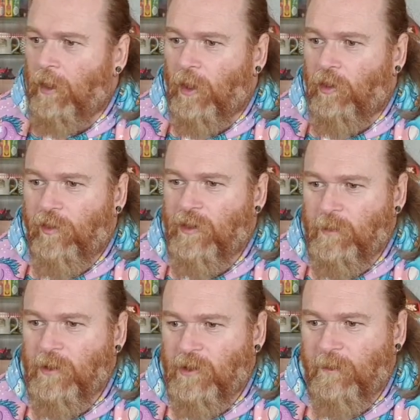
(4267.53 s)
a
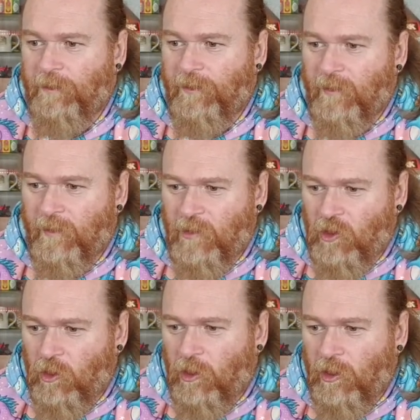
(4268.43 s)
Christmas
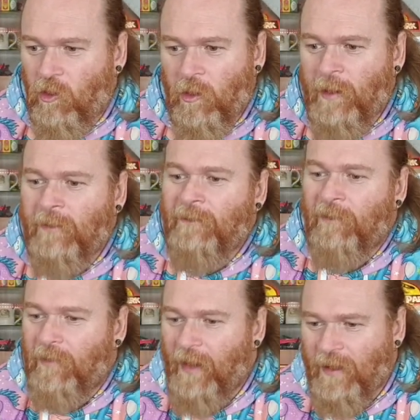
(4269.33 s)
chocolate coin,
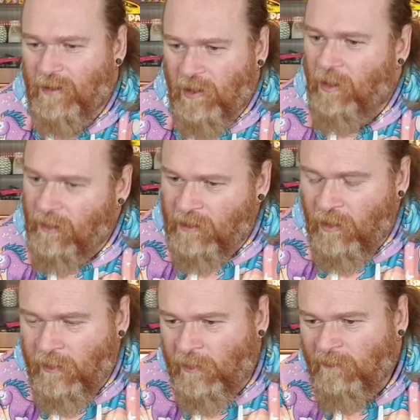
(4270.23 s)
that kind of
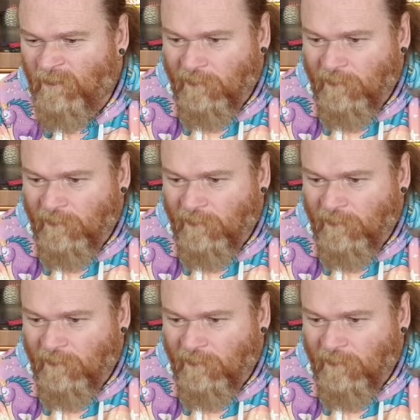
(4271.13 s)
size.